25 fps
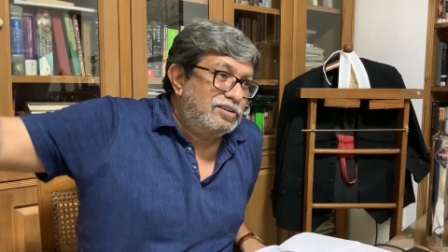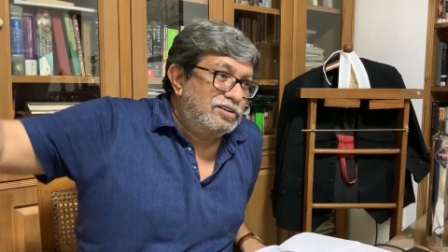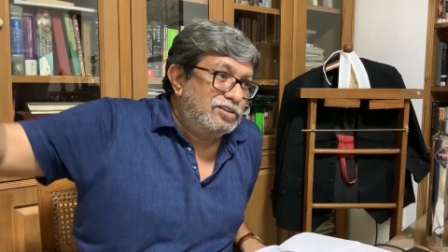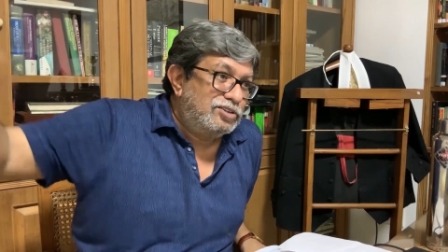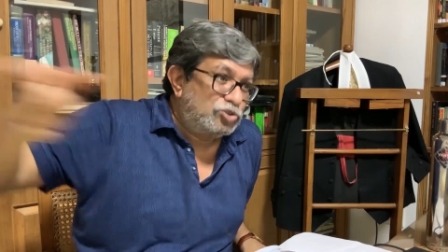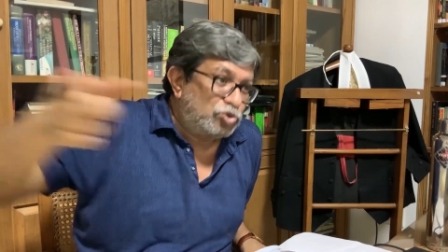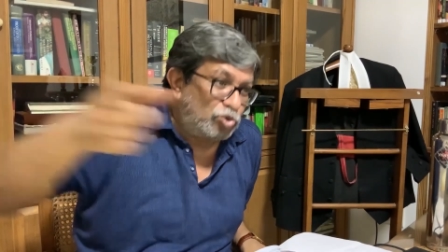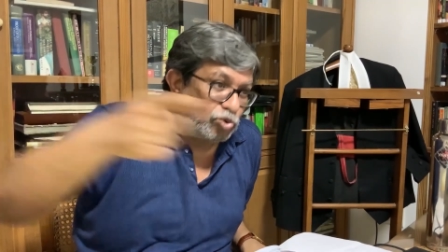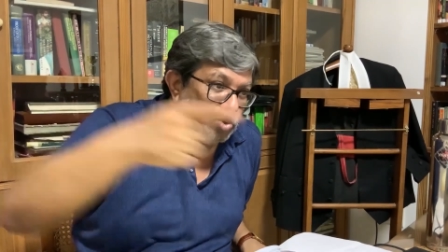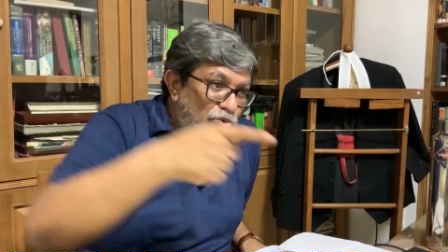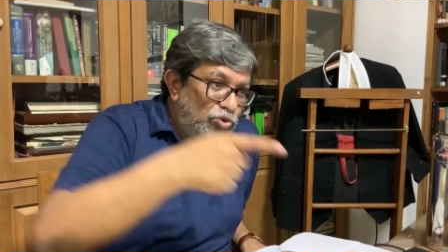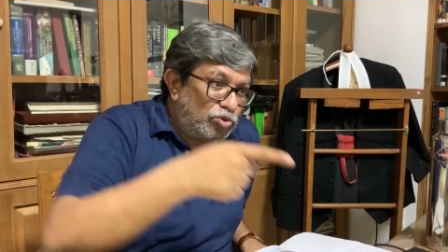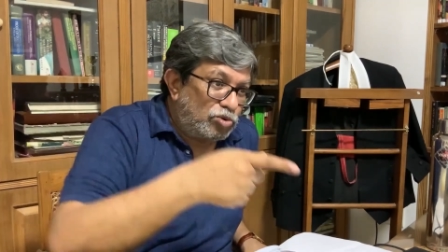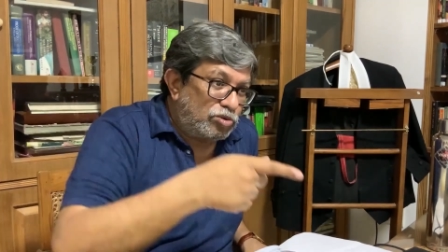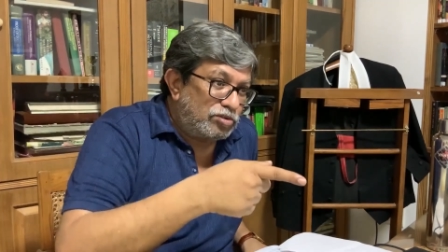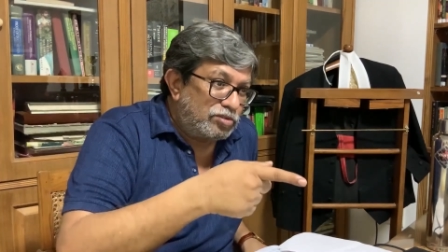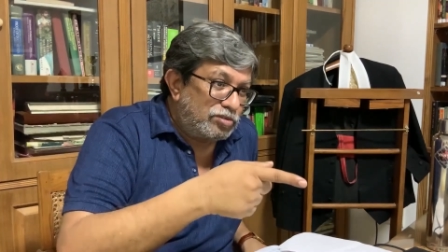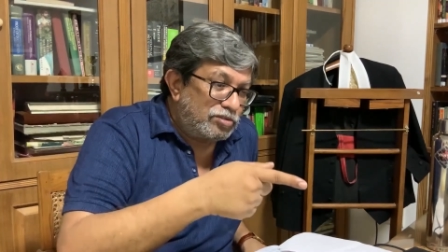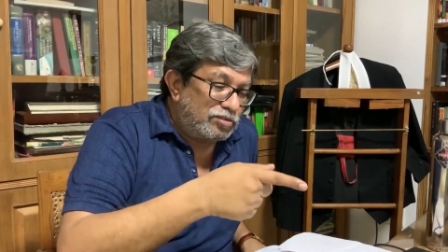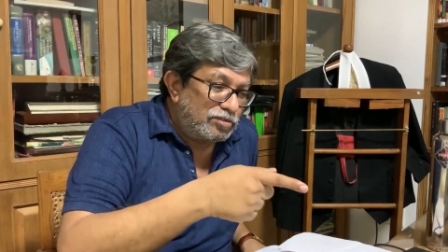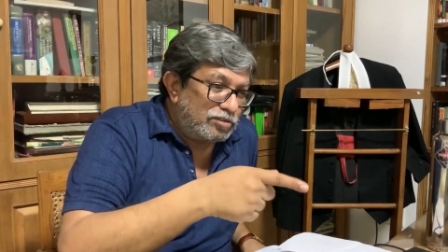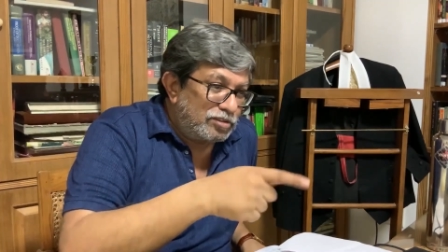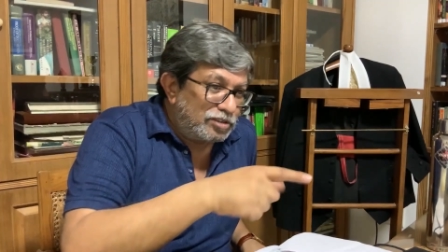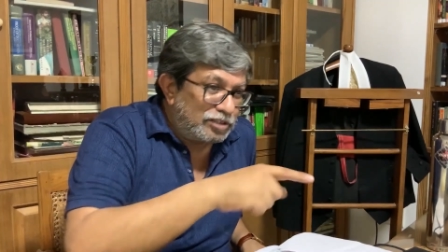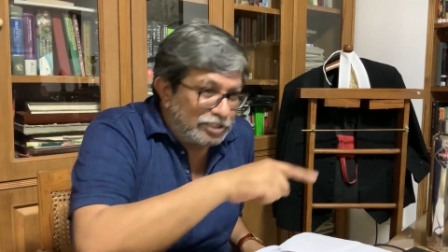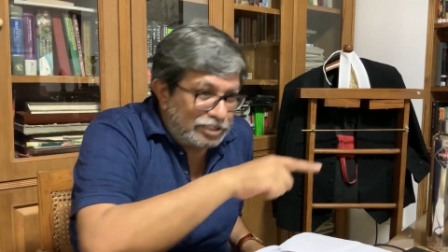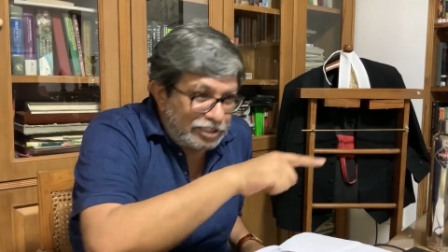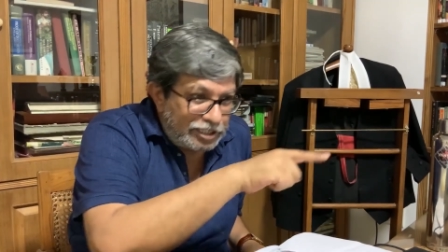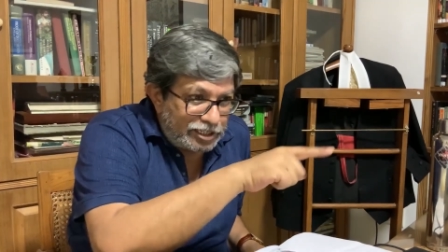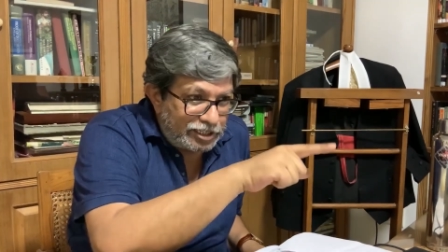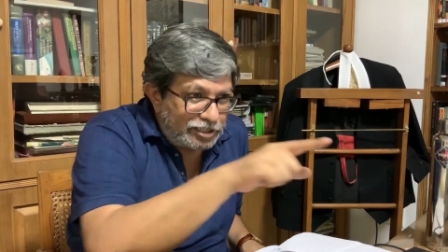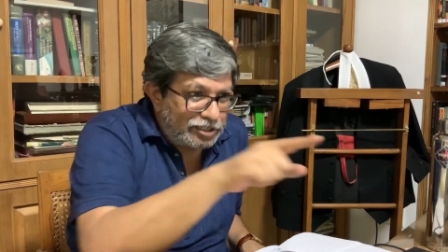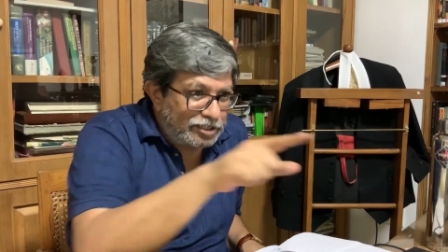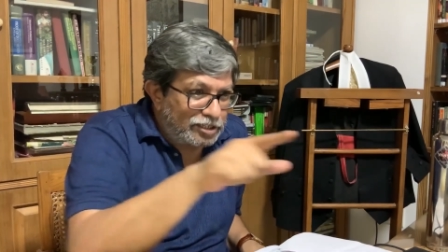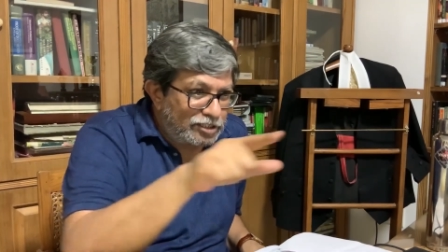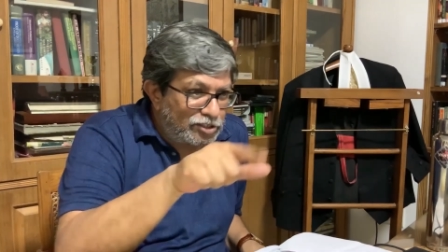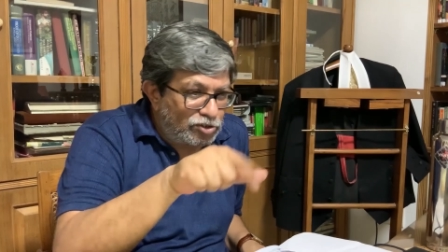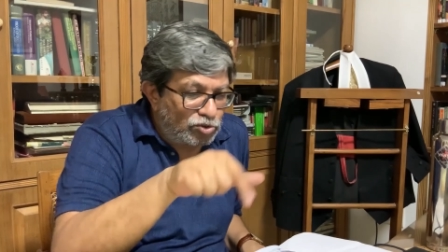So,
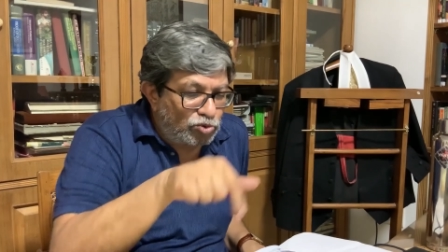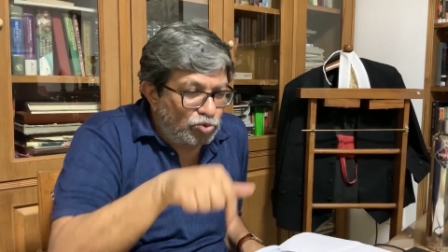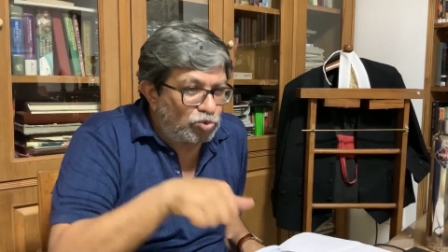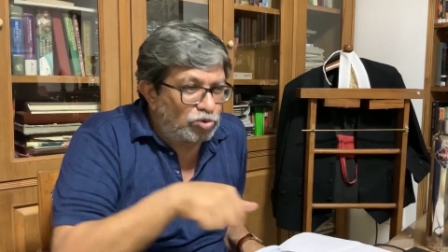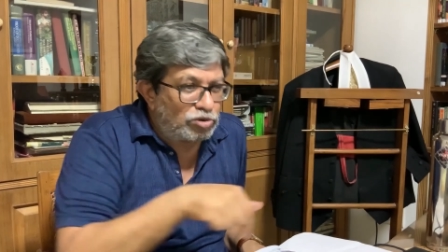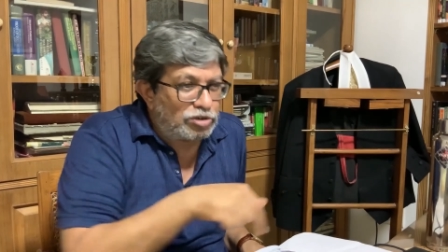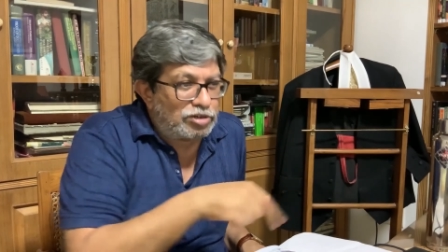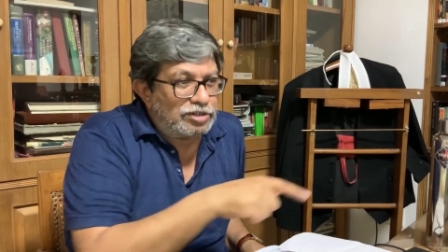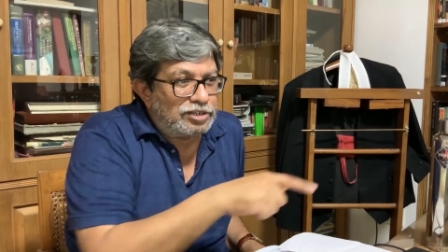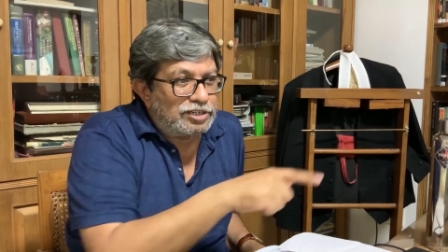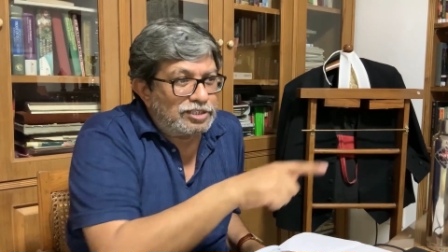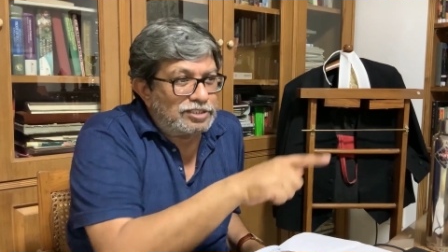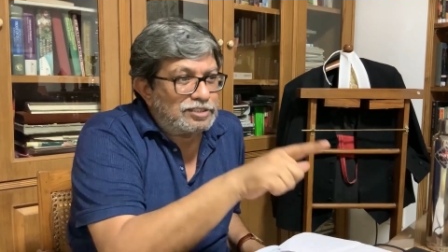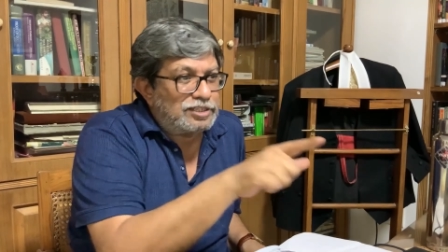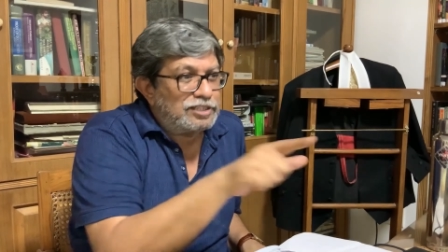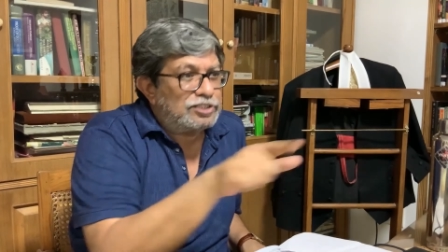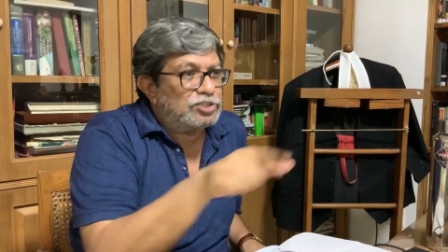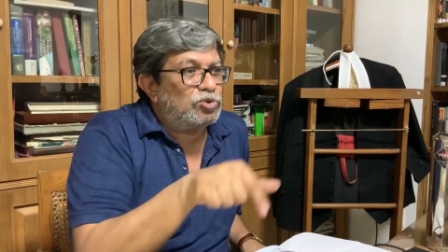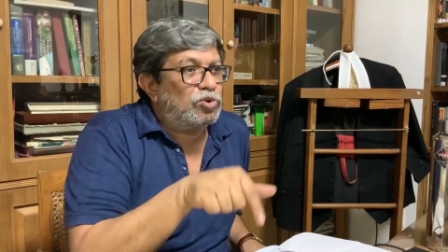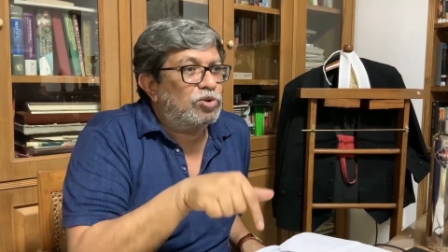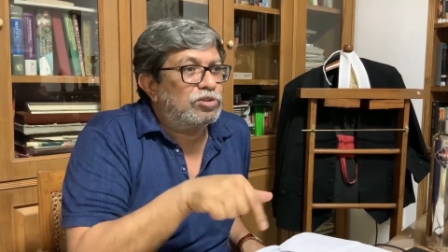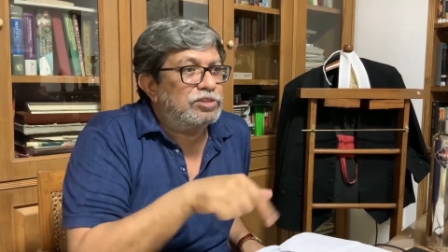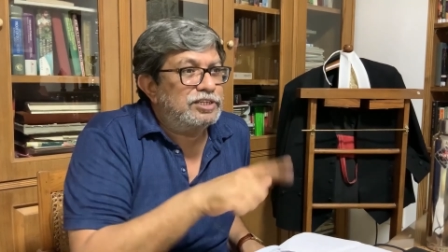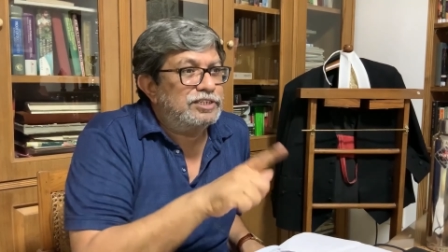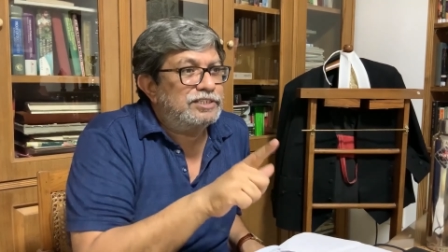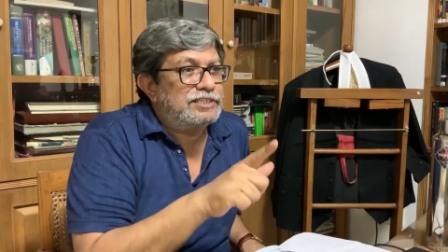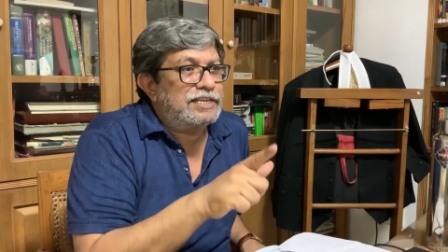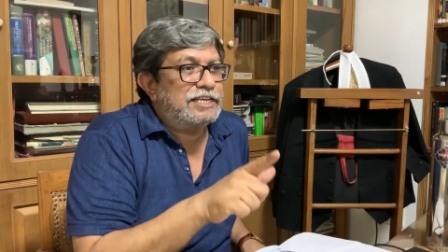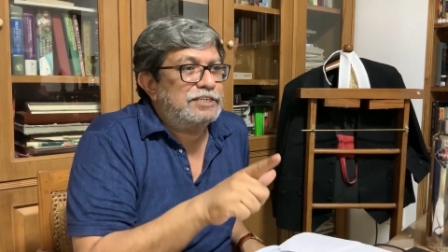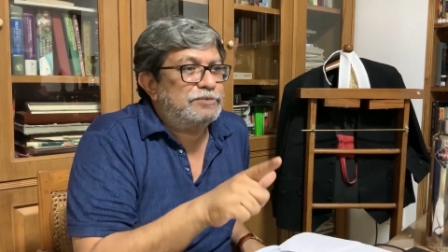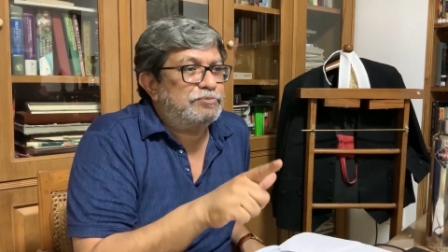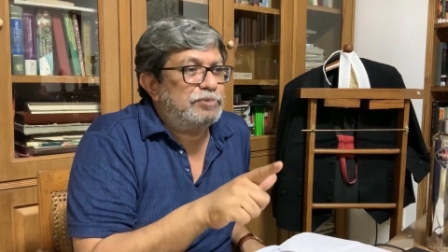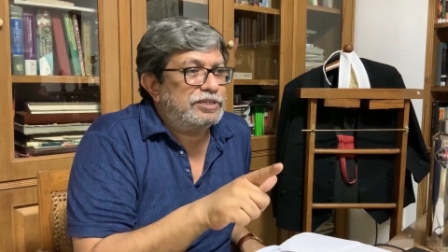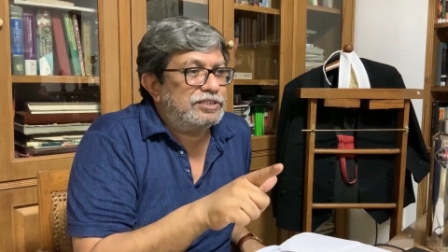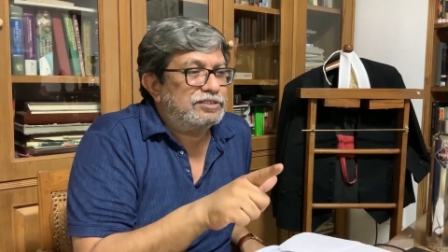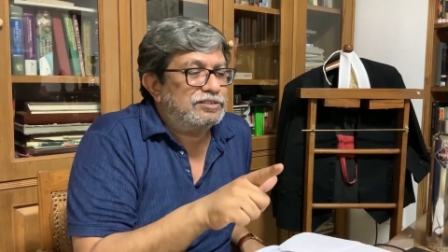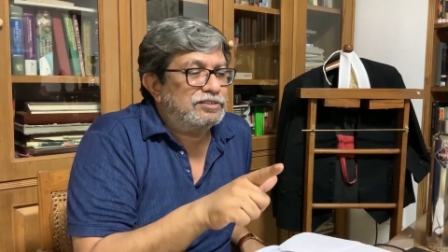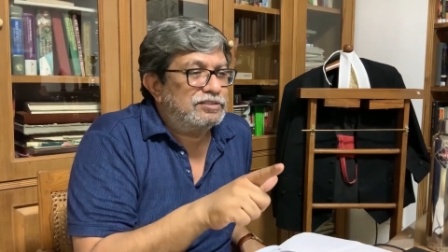here the court discussed all these
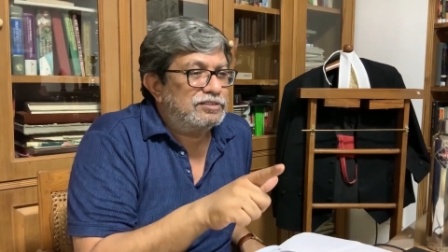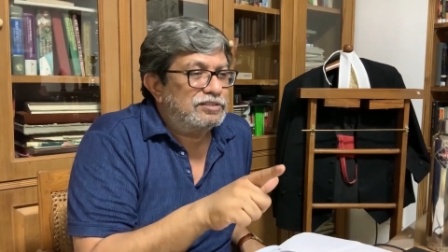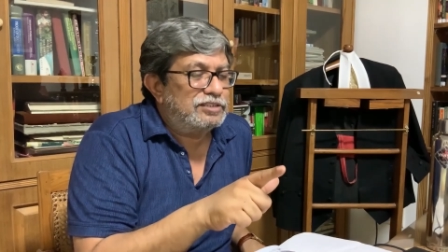aspects.